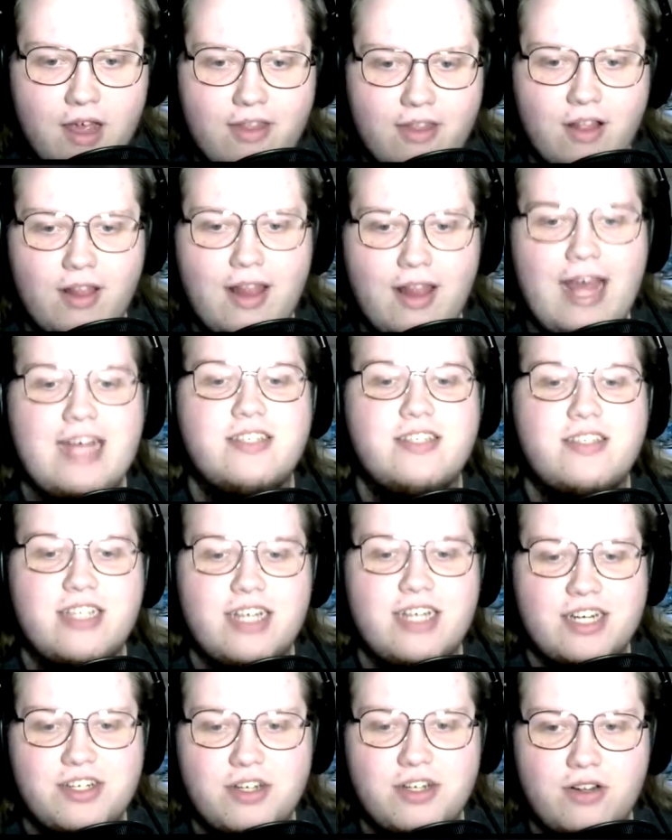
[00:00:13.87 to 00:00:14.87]
The last
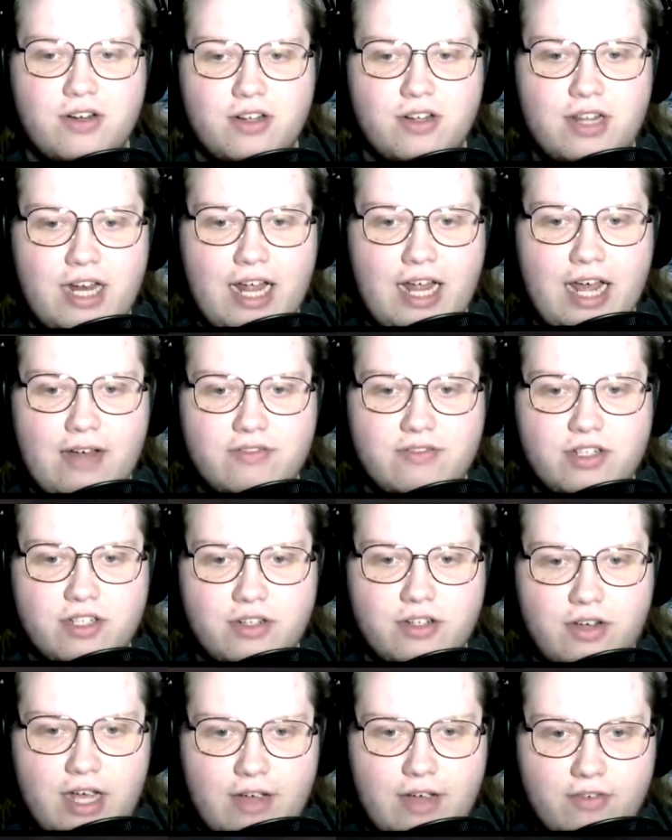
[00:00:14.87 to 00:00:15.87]
six shooter that I have to
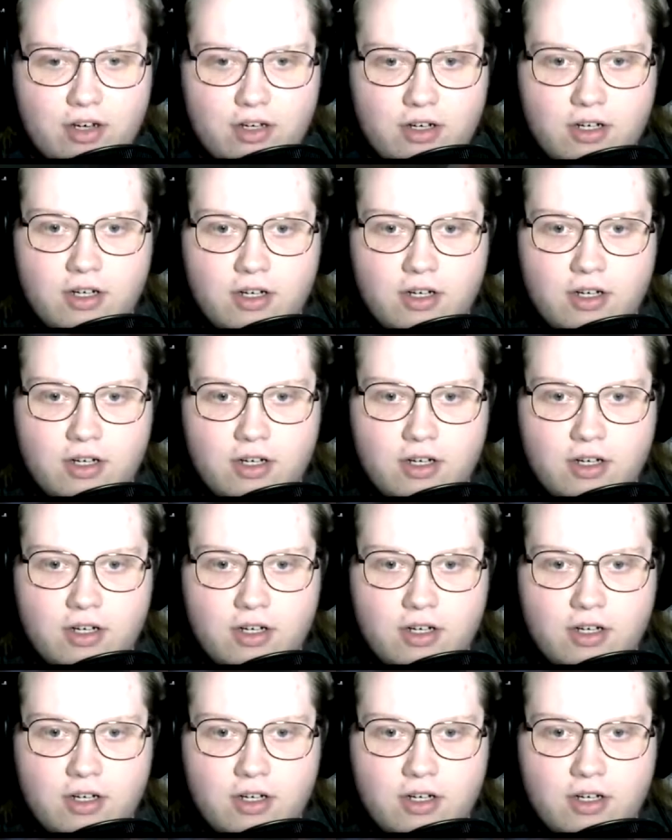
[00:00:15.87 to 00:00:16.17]
do ever.